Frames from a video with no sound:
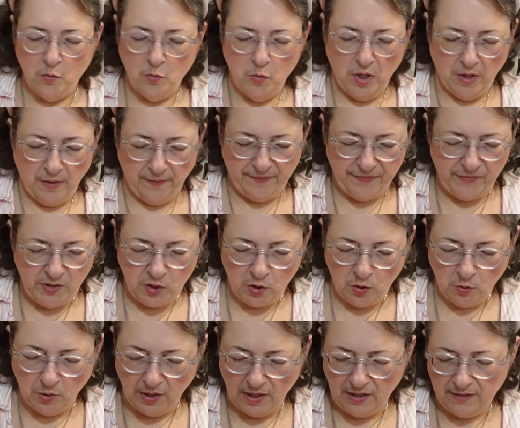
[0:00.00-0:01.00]
Well, you
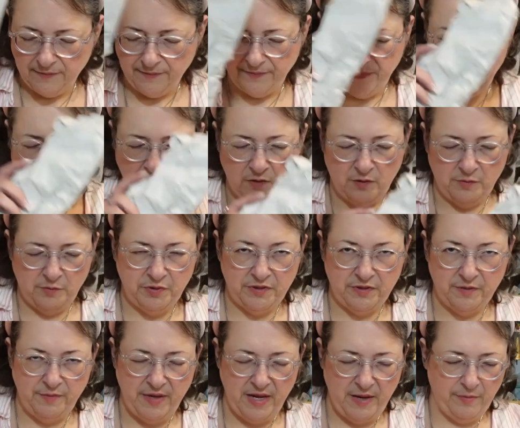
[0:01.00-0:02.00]
know what? I'm going to put
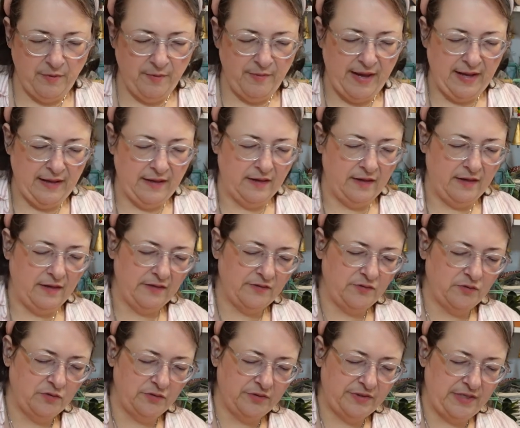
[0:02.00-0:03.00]
the paper back in it
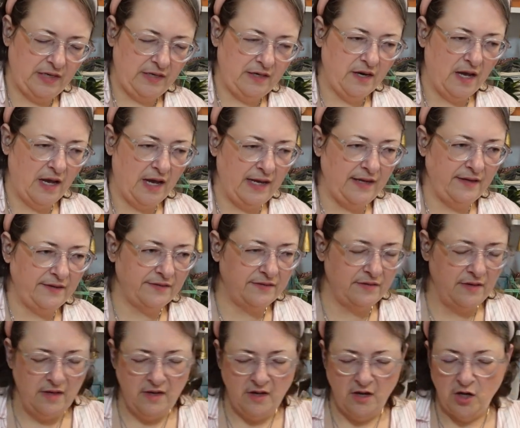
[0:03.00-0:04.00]
so it'll stay nice.
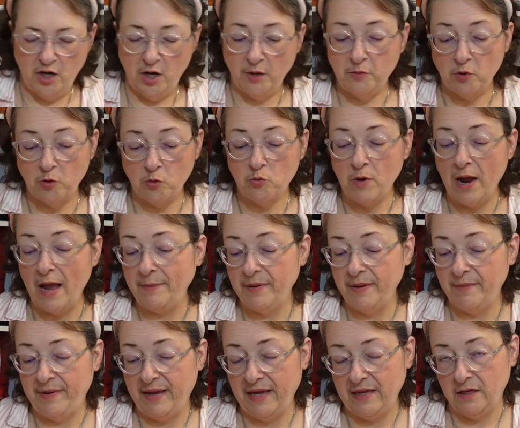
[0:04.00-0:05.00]
And I'm going to wrap
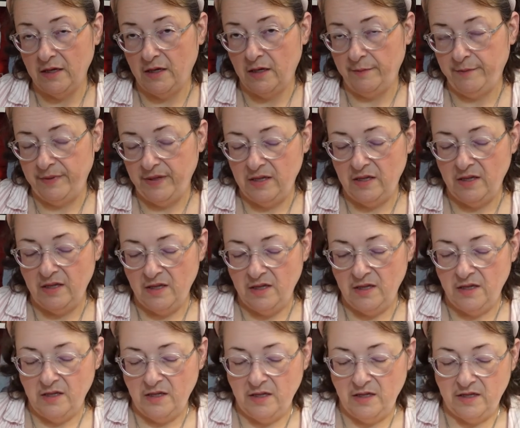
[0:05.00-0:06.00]
it back up
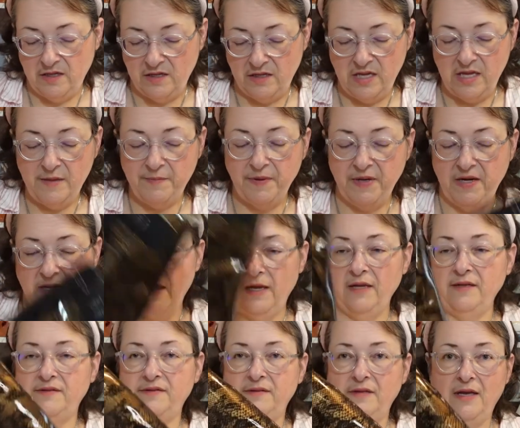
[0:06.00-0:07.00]
and keep it
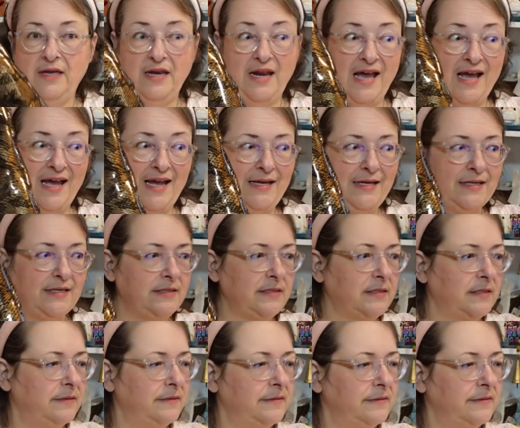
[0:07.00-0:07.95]
nice and hide it.